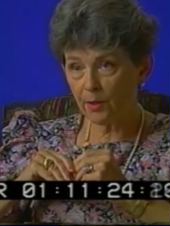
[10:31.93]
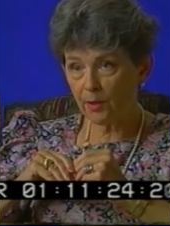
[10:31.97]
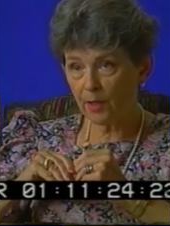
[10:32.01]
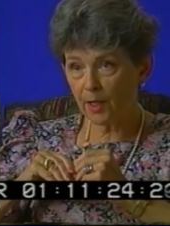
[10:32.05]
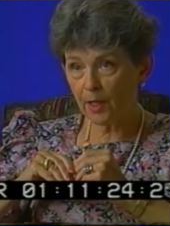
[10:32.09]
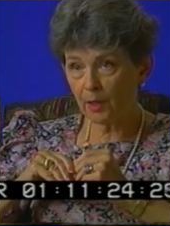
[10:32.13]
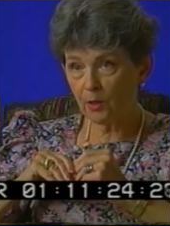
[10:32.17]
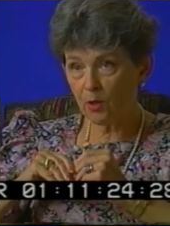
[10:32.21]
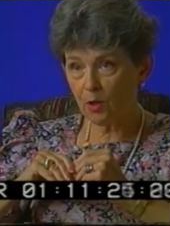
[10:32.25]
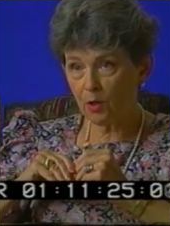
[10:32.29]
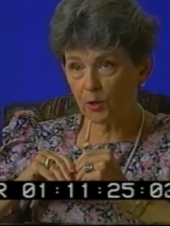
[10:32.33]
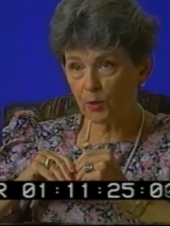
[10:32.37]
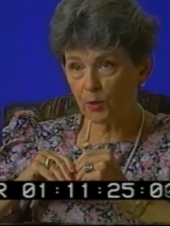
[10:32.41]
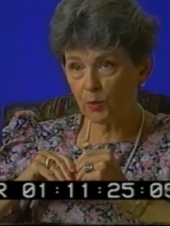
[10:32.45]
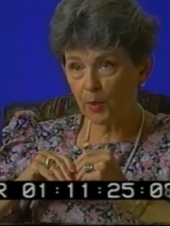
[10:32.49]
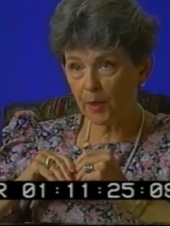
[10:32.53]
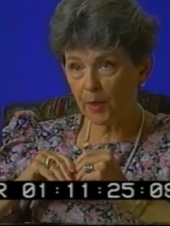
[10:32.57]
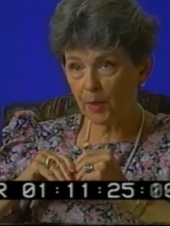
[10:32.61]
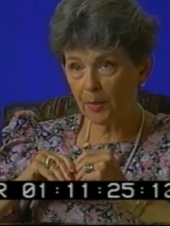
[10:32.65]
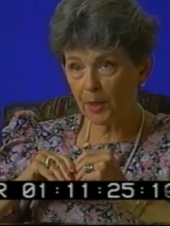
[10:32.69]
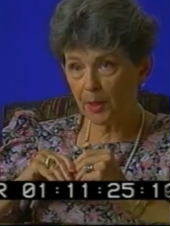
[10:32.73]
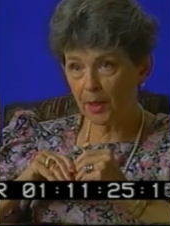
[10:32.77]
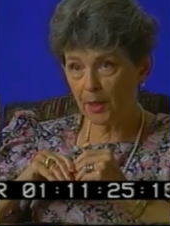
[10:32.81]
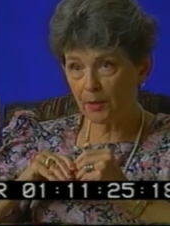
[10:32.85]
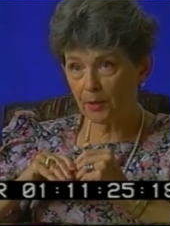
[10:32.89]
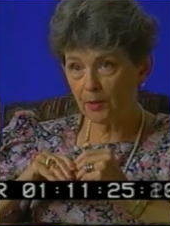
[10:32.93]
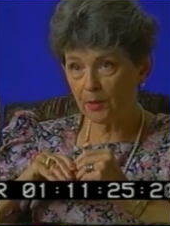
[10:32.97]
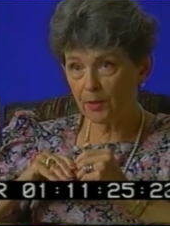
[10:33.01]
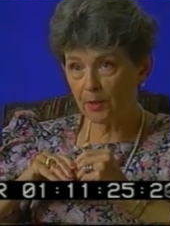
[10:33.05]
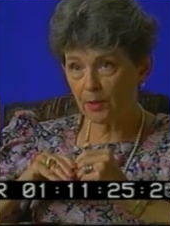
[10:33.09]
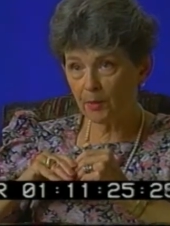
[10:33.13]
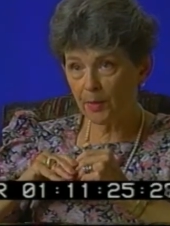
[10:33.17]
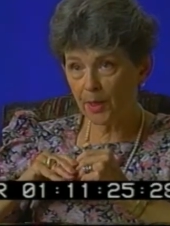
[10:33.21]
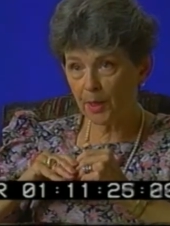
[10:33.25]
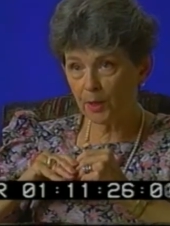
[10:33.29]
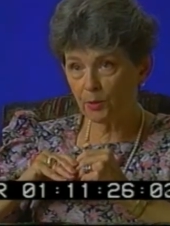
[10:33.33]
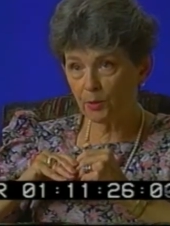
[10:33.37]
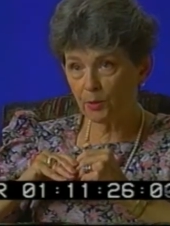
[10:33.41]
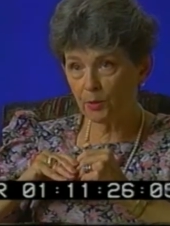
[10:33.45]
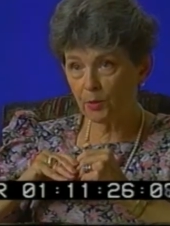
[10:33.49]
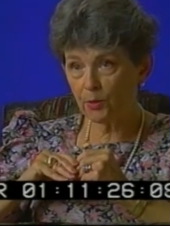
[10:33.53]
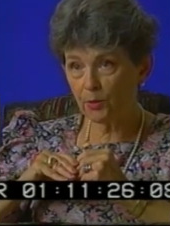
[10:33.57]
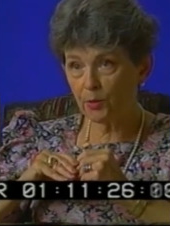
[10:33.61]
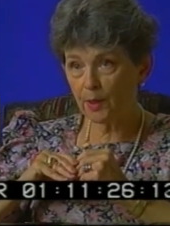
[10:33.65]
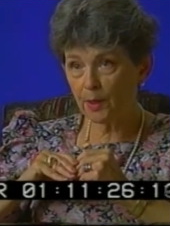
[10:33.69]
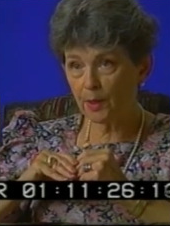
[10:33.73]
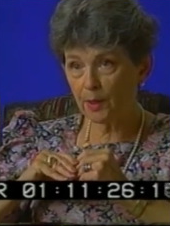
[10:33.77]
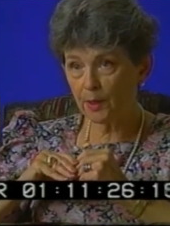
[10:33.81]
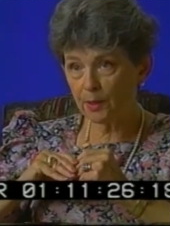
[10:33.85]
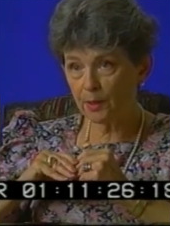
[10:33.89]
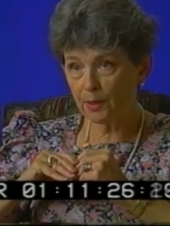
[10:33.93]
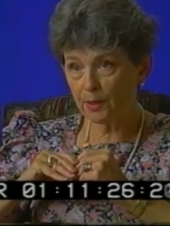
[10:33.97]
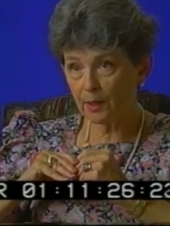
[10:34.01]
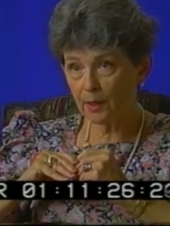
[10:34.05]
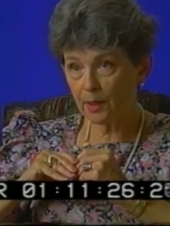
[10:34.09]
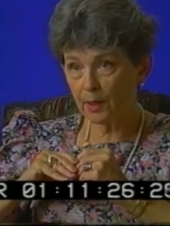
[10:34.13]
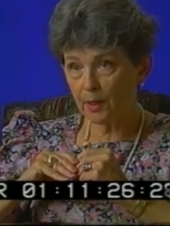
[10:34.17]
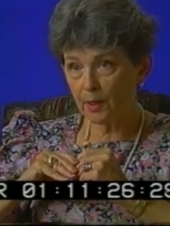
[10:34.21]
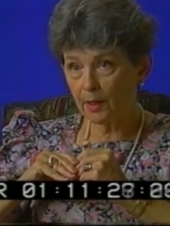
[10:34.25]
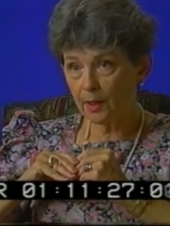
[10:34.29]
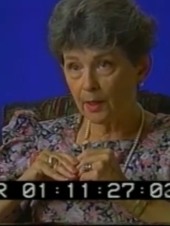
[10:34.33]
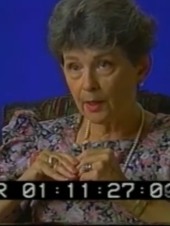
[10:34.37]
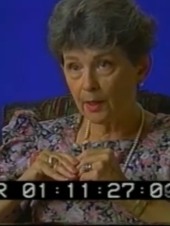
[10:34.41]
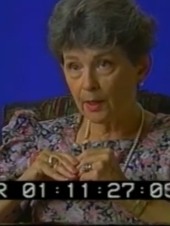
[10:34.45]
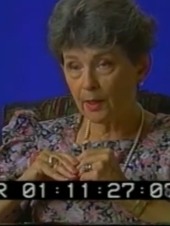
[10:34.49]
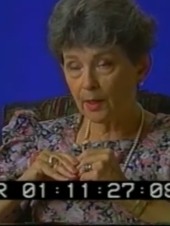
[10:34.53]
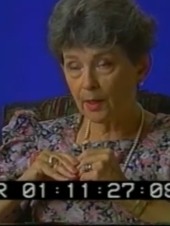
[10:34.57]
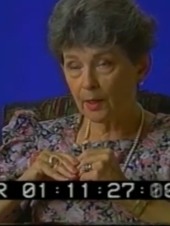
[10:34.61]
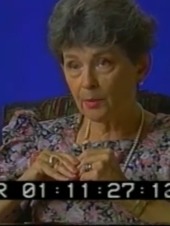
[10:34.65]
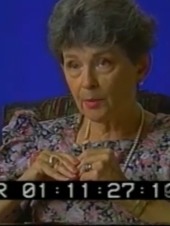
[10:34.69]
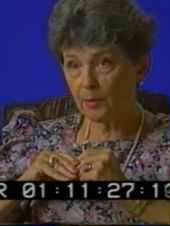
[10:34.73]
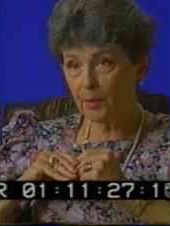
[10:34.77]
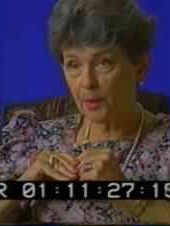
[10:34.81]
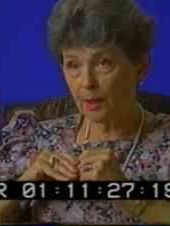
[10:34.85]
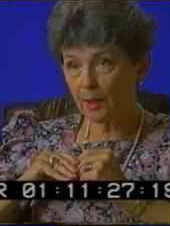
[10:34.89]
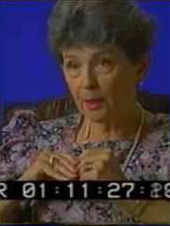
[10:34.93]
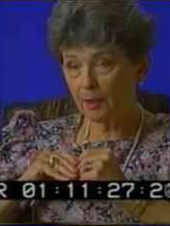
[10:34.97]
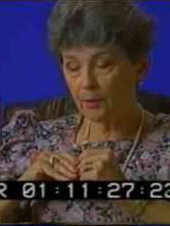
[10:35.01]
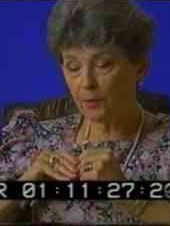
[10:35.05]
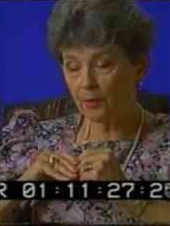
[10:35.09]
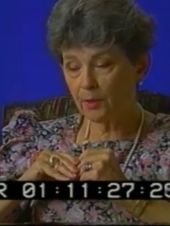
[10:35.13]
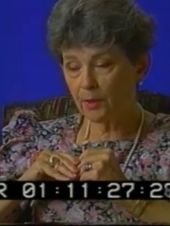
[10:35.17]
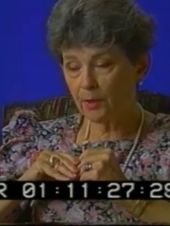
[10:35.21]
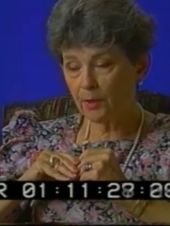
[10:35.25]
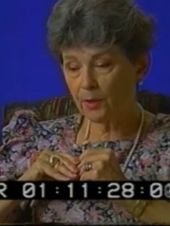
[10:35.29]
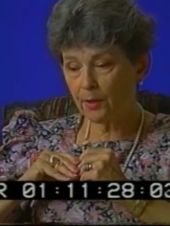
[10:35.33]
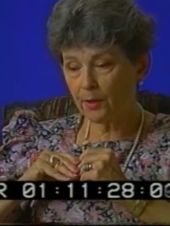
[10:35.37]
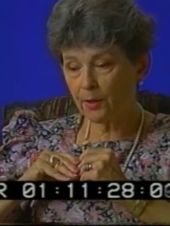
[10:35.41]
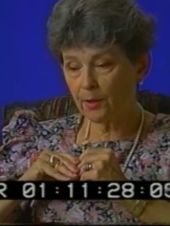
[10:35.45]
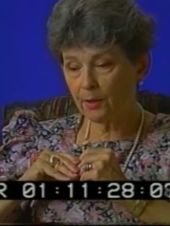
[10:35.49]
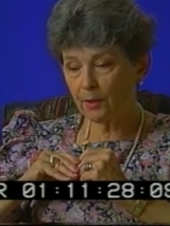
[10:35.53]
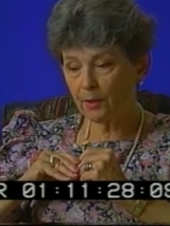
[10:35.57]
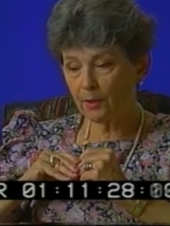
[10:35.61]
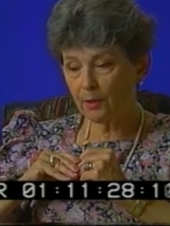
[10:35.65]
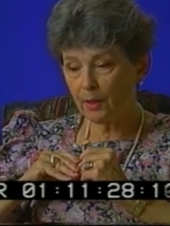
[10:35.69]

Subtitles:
I lost 20 pounds in about 2 weeks at the beginning of the year.